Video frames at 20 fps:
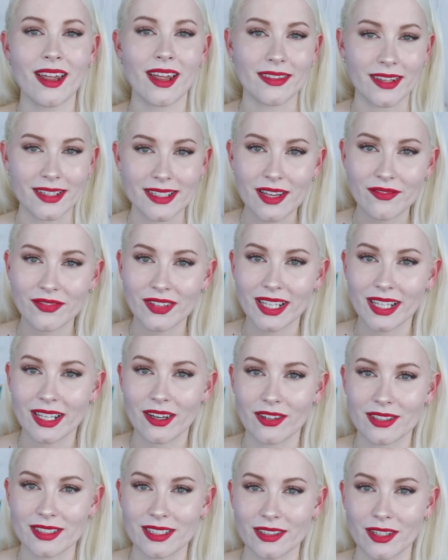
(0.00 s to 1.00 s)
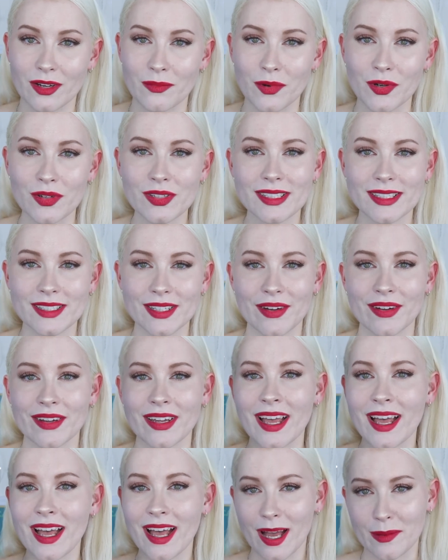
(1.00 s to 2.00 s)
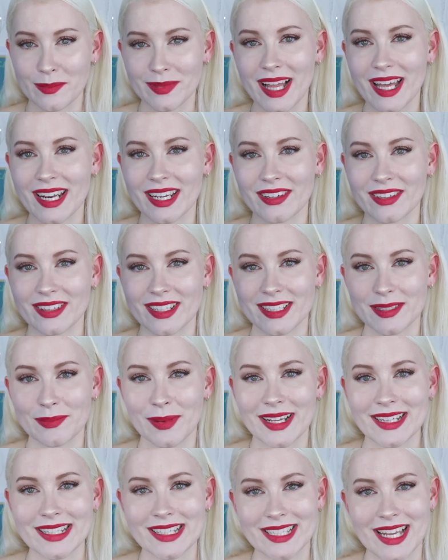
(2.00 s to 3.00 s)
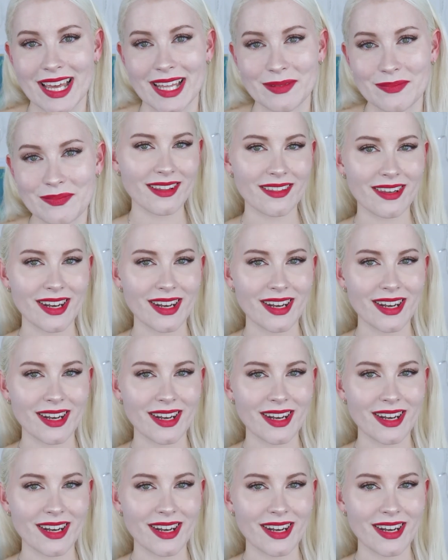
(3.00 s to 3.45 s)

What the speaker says: and they definitely cost a lot more, so I'm glad I got this one instead.